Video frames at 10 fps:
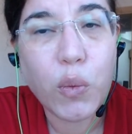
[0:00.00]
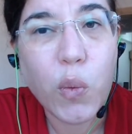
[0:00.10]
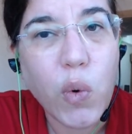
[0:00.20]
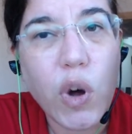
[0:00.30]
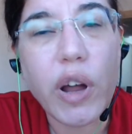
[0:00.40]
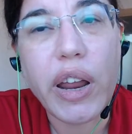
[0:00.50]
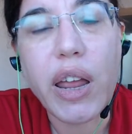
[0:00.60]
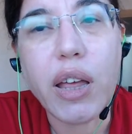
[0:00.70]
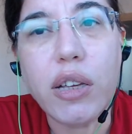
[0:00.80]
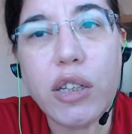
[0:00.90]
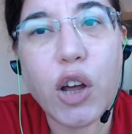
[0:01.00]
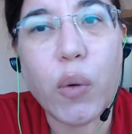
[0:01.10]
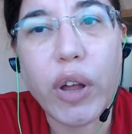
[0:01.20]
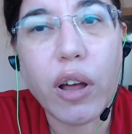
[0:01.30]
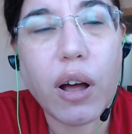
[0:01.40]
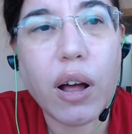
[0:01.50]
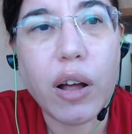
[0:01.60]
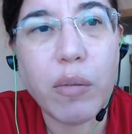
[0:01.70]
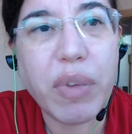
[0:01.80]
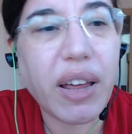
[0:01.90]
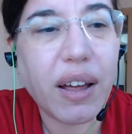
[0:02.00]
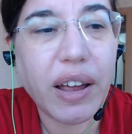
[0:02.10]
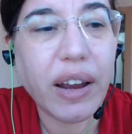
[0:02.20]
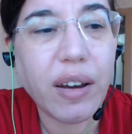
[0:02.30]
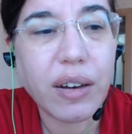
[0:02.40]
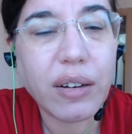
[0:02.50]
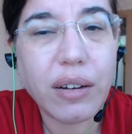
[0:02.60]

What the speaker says: what is going on behind